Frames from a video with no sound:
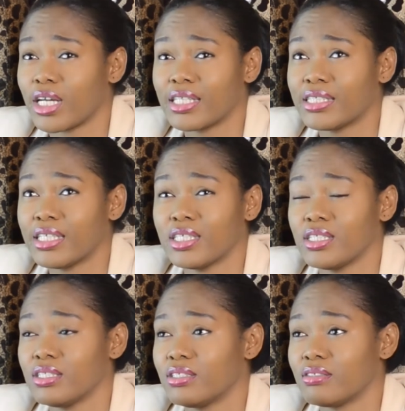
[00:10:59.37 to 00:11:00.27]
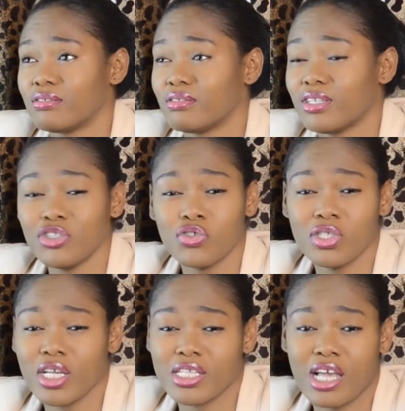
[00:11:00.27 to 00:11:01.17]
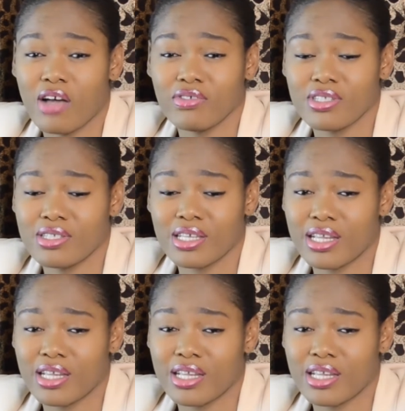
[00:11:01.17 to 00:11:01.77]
and then in two days they haven't said